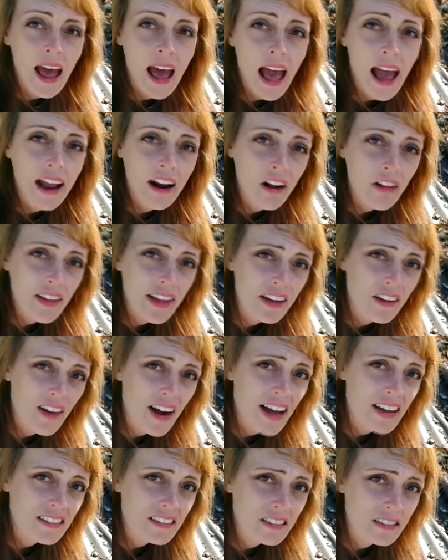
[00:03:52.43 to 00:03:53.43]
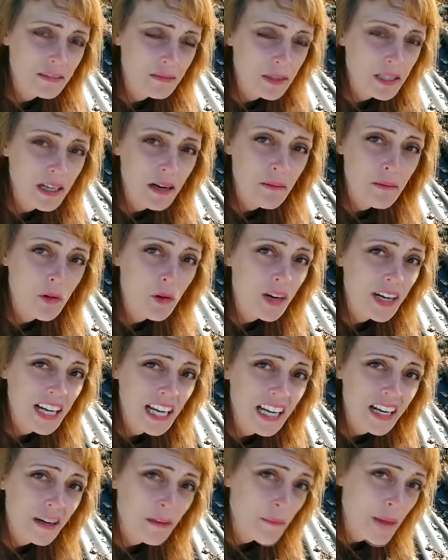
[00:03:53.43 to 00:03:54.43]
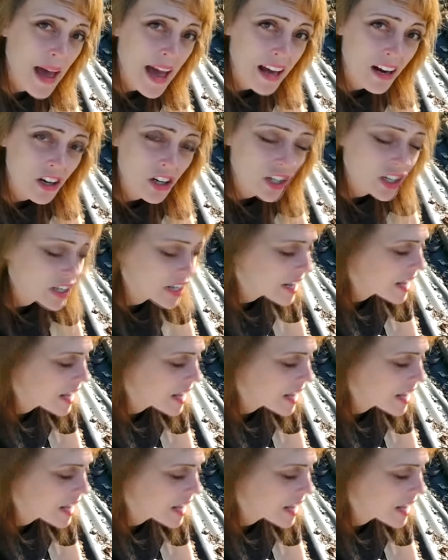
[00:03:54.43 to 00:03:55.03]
and all that grass is going to become organic matter